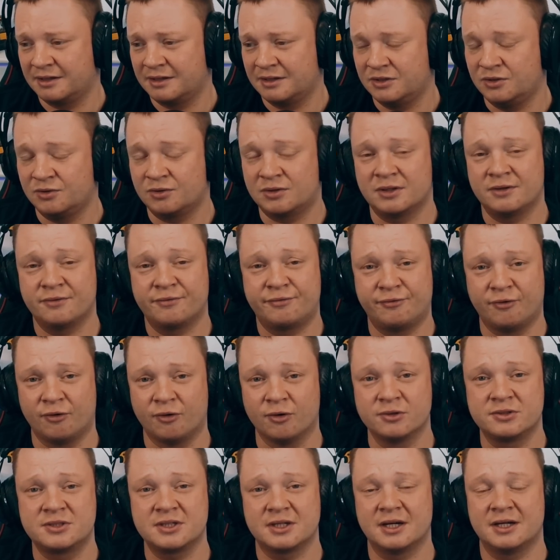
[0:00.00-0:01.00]
You can
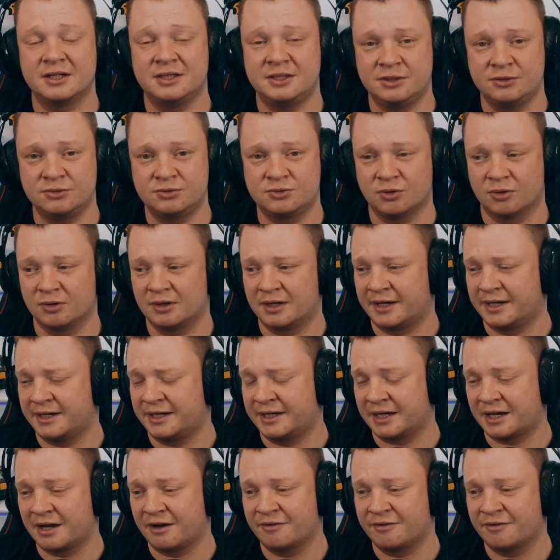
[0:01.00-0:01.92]
afford a new door lining.